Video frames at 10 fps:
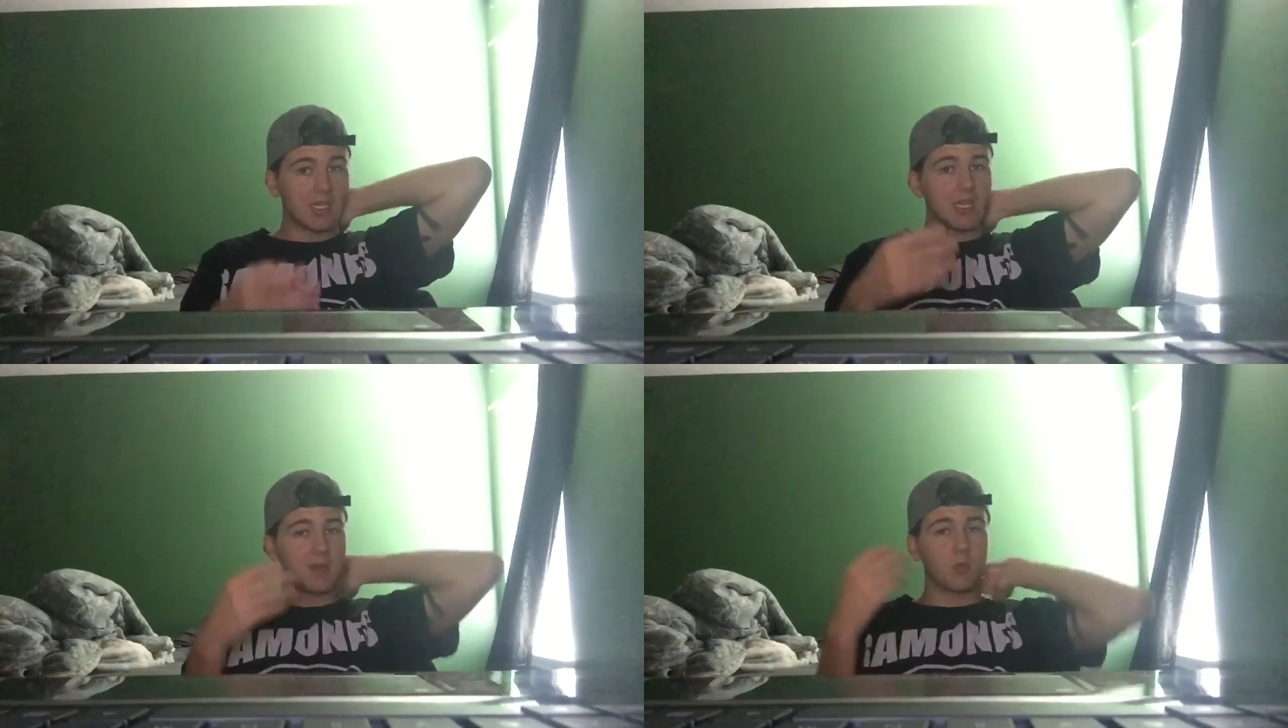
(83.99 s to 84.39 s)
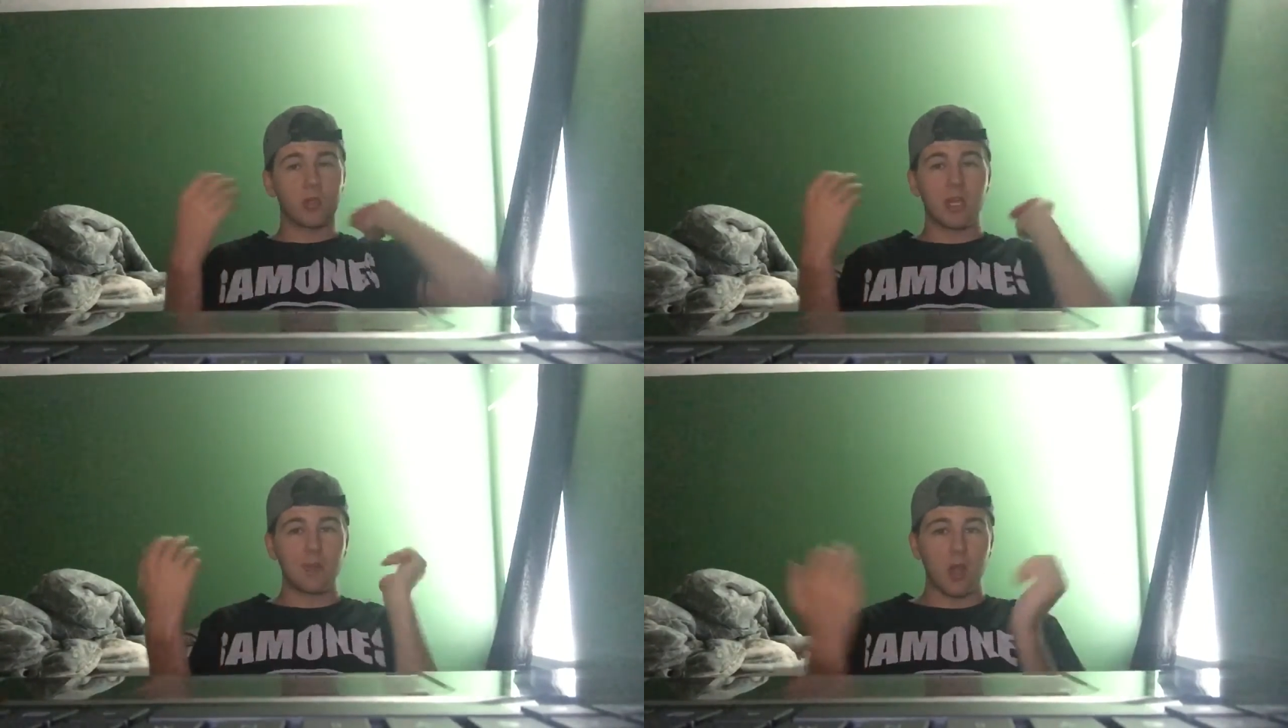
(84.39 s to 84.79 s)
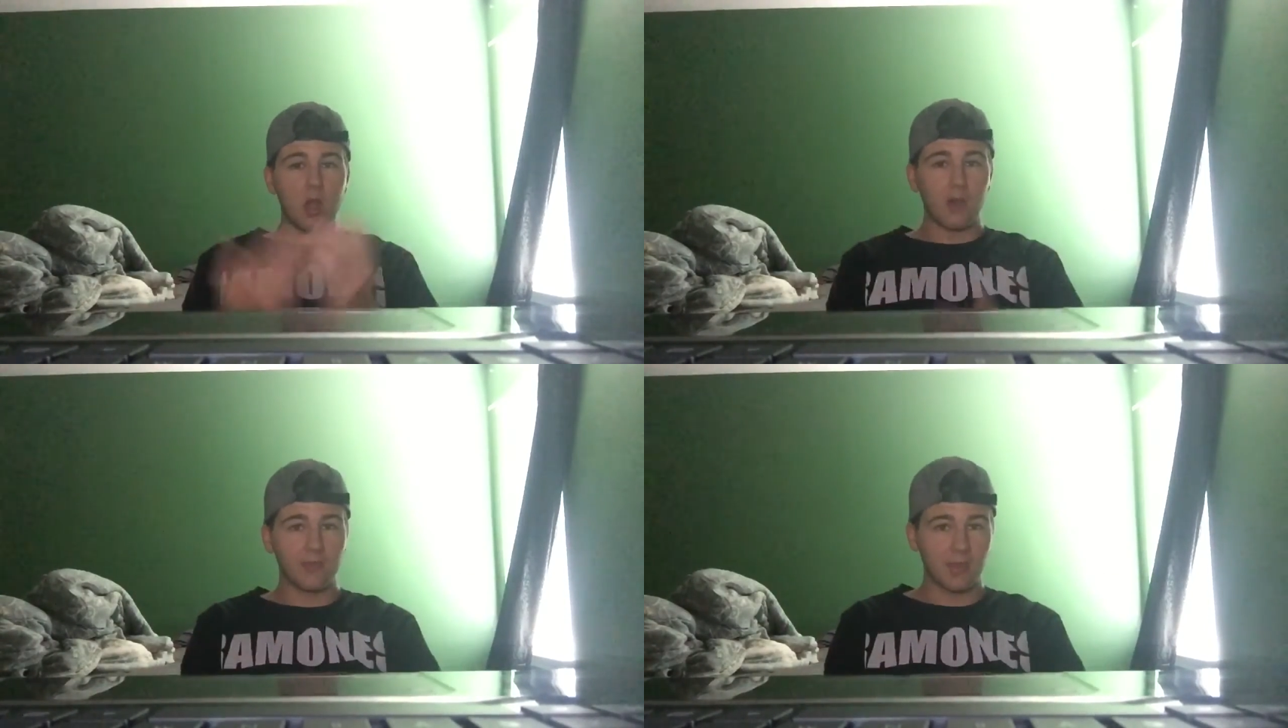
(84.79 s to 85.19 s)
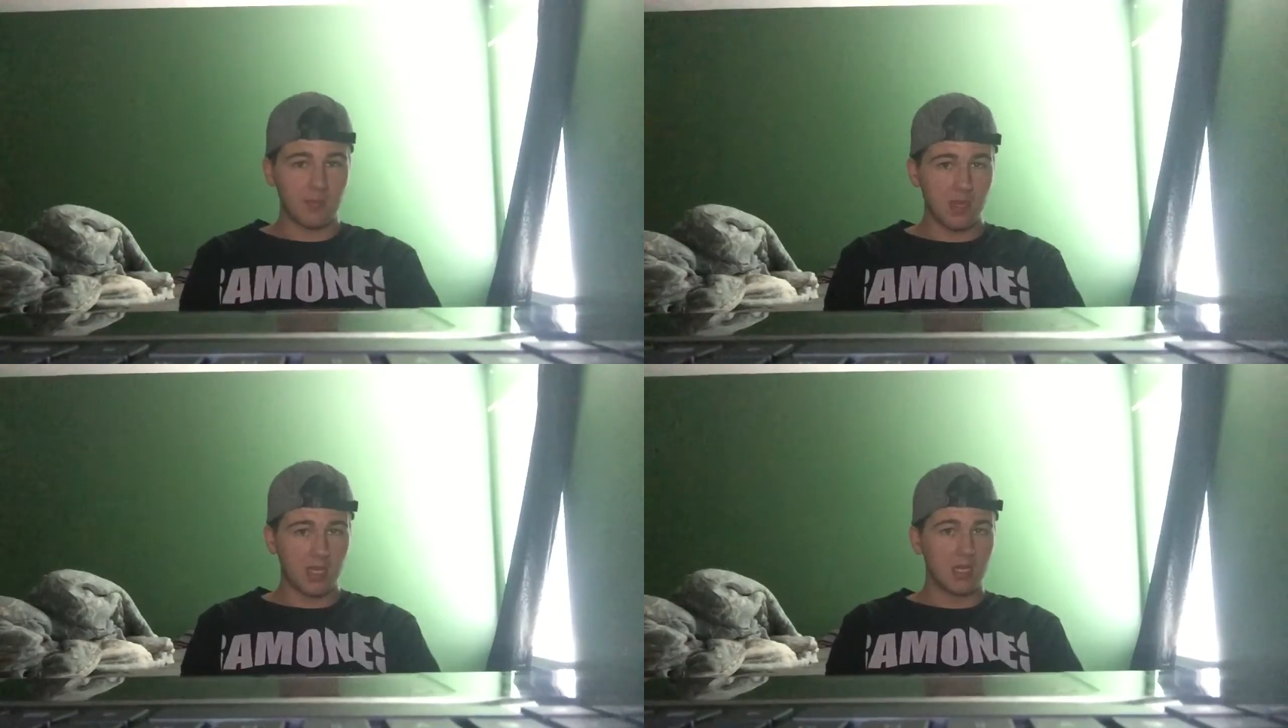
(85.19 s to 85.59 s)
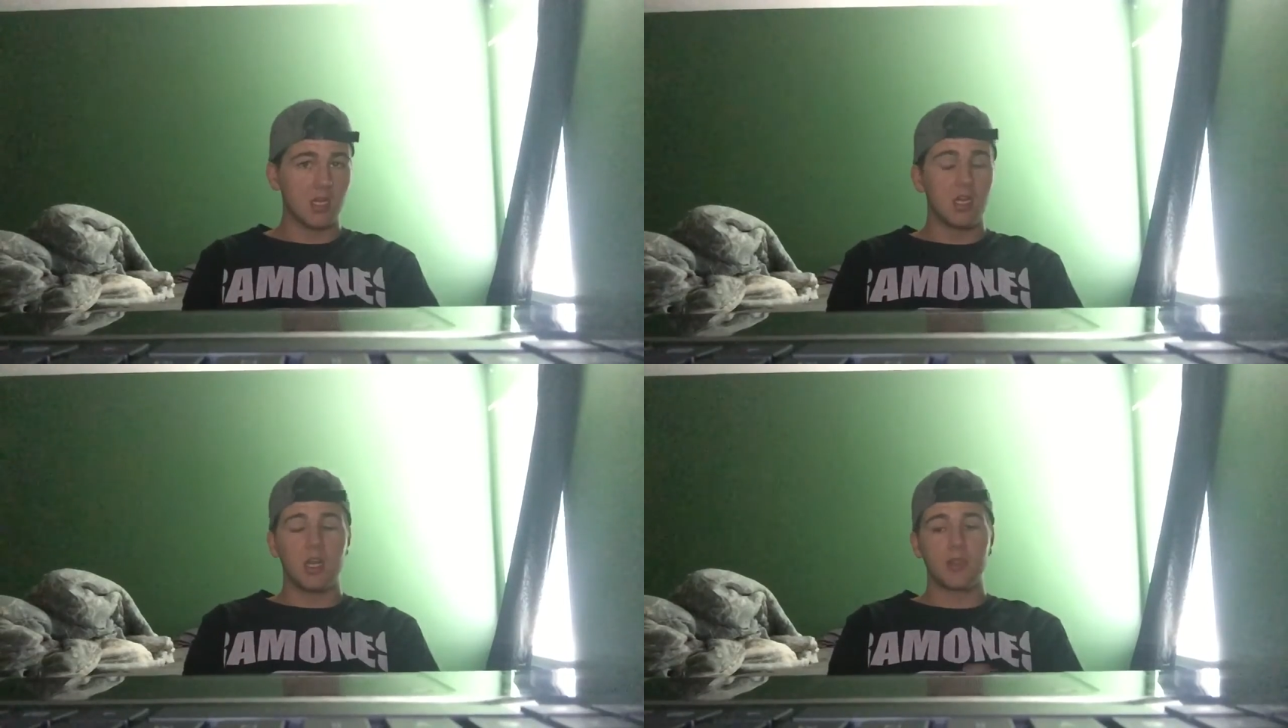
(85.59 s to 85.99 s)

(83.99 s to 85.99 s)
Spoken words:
They take more time off than men.